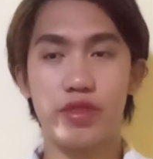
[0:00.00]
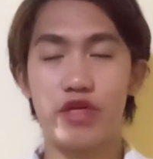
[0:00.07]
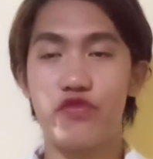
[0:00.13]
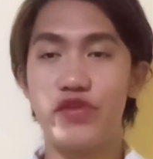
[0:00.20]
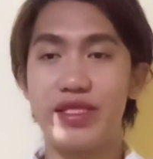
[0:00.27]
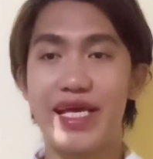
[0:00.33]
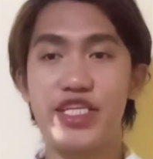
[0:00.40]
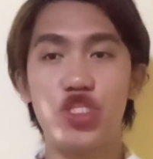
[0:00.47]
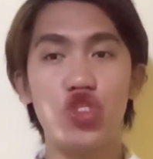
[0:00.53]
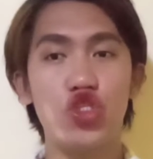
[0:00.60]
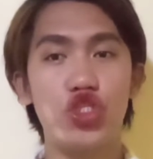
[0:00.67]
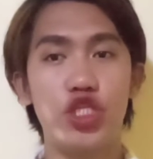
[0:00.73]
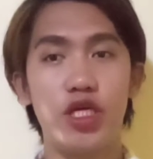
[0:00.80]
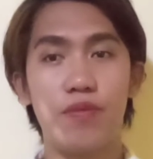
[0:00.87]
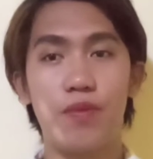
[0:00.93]
the
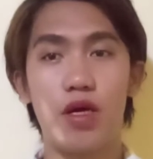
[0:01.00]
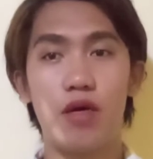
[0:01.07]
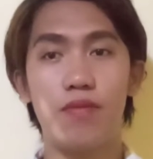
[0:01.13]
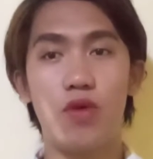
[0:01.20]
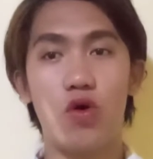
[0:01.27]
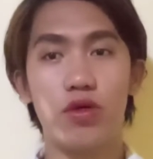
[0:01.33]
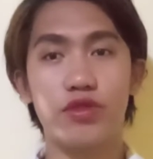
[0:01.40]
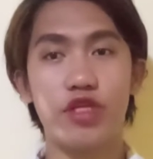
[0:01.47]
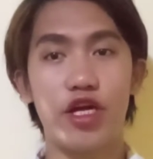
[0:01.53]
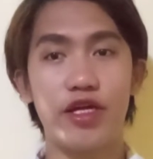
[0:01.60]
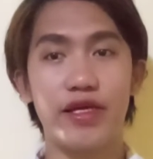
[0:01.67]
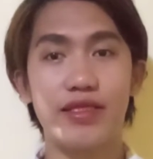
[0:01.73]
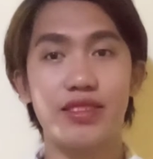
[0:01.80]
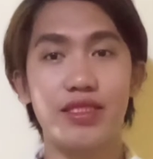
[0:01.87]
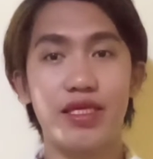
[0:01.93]
relationship among
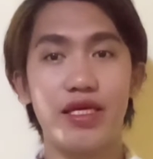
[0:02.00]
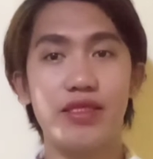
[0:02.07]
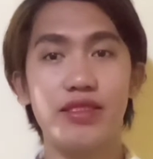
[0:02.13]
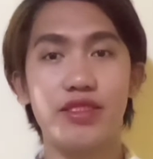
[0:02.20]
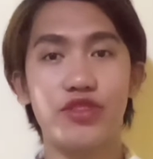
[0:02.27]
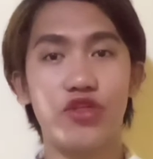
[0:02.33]
target skills,